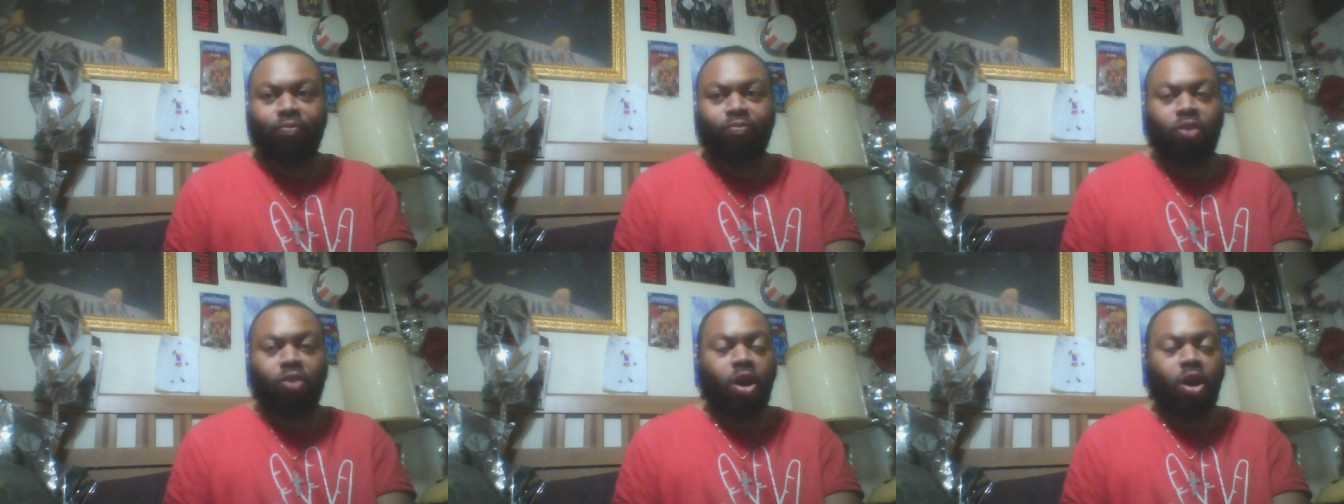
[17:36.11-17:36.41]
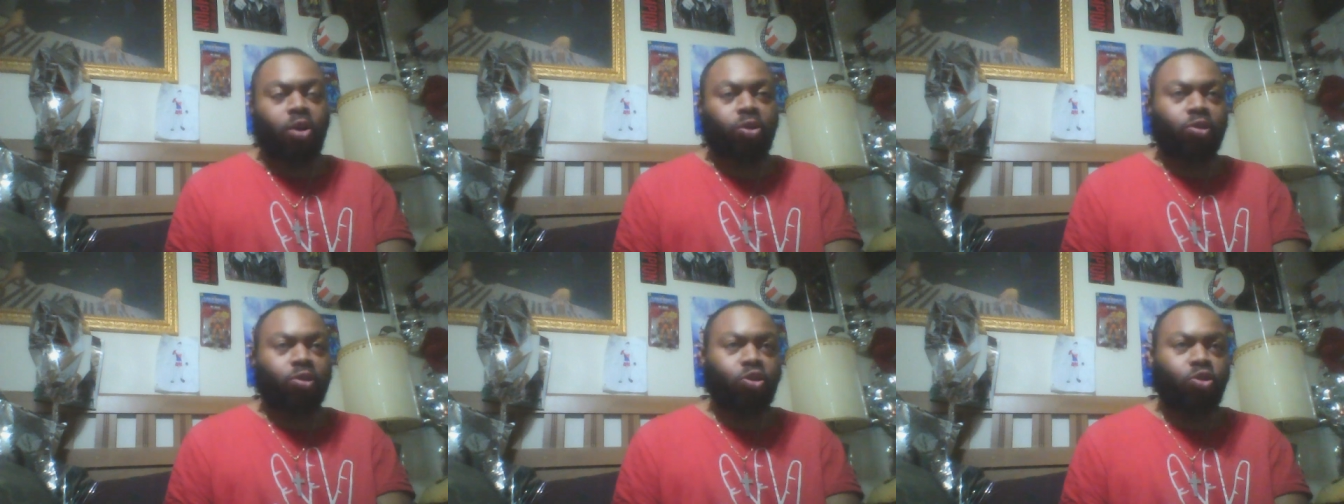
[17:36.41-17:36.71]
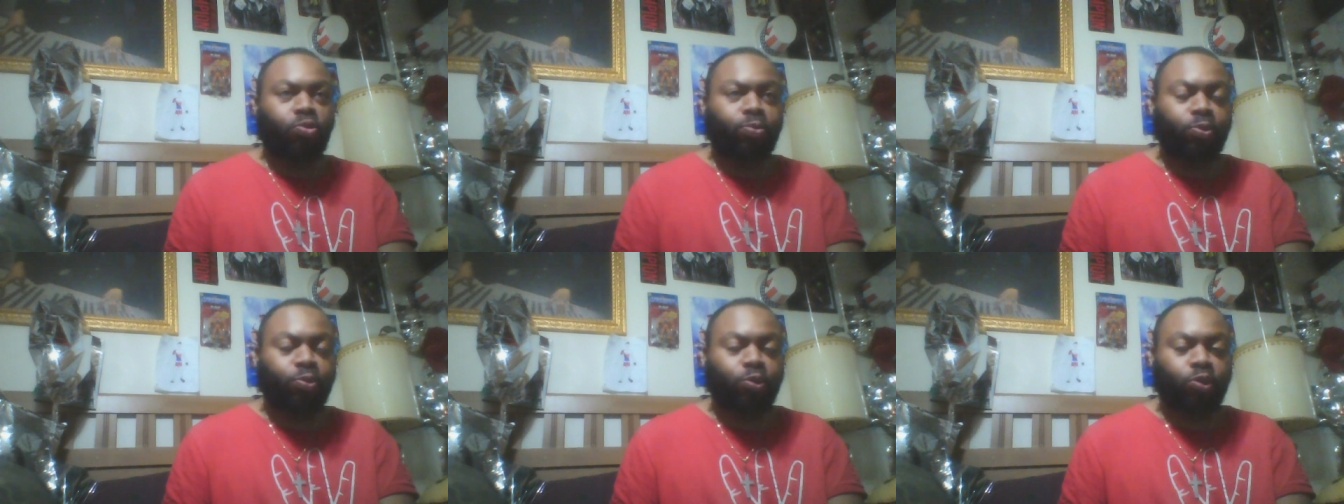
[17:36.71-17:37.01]

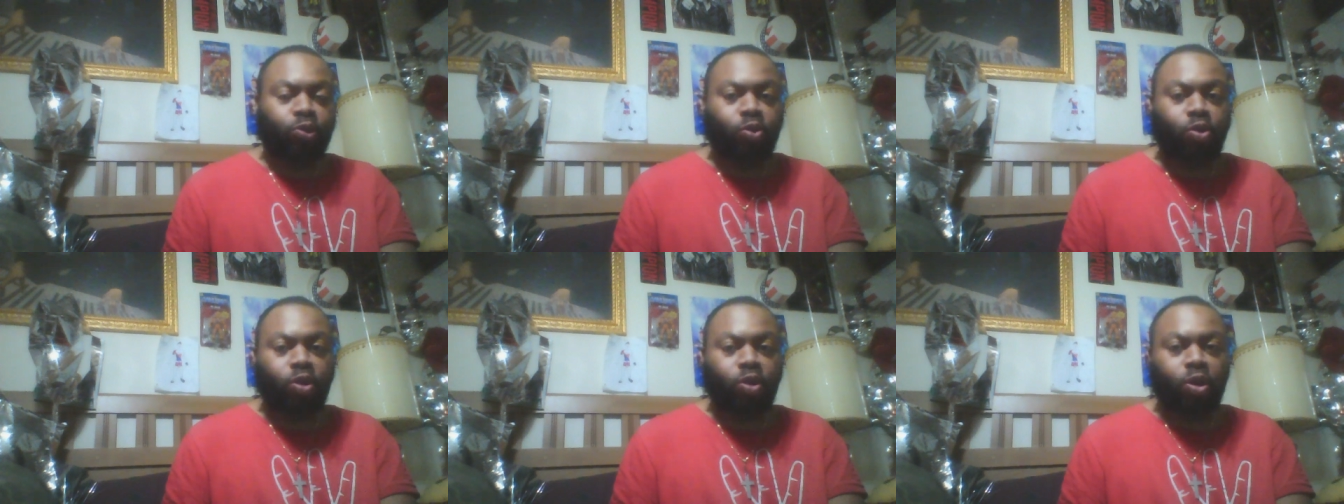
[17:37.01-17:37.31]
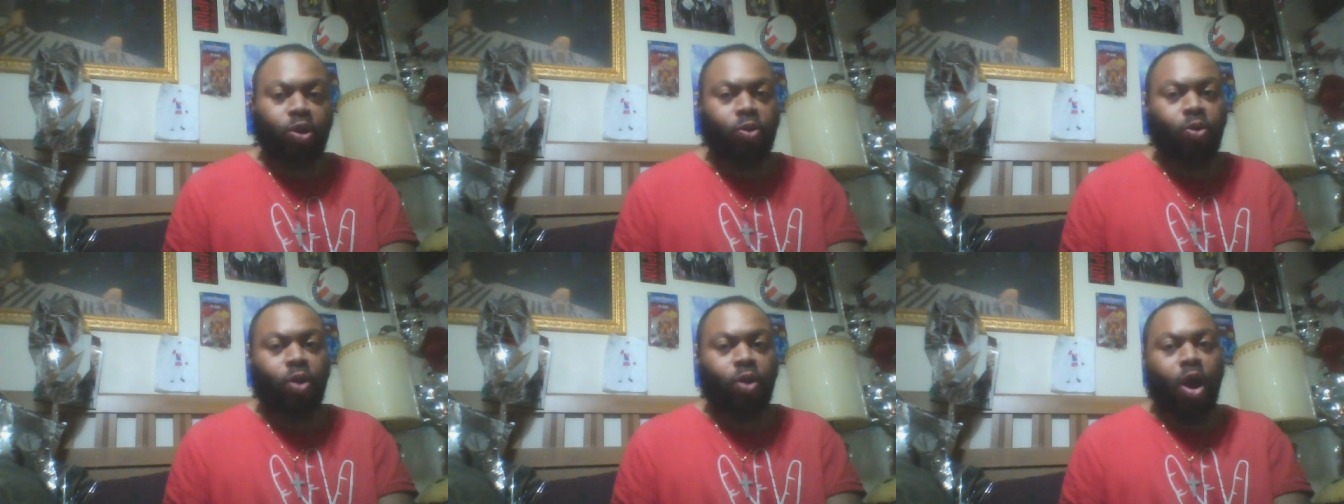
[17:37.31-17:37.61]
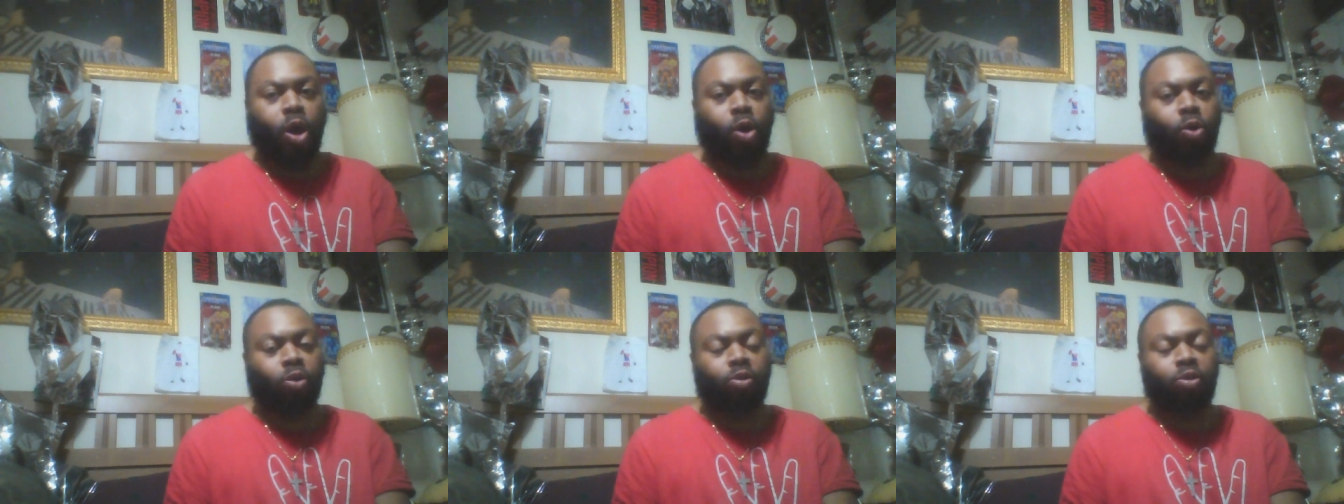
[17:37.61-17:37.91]
Vlogtober was going on,
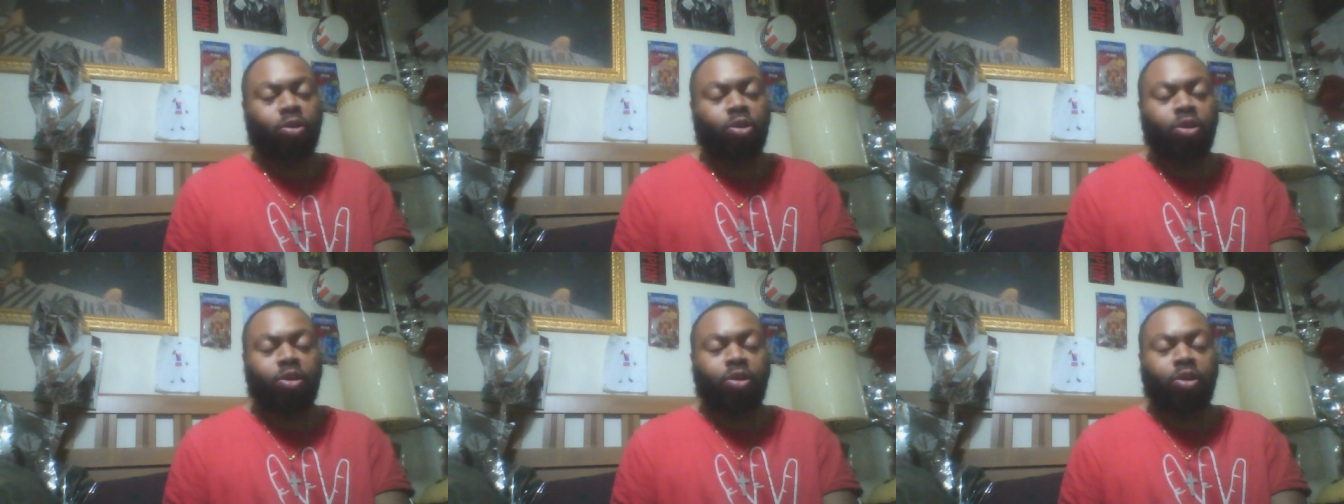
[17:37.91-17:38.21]
all the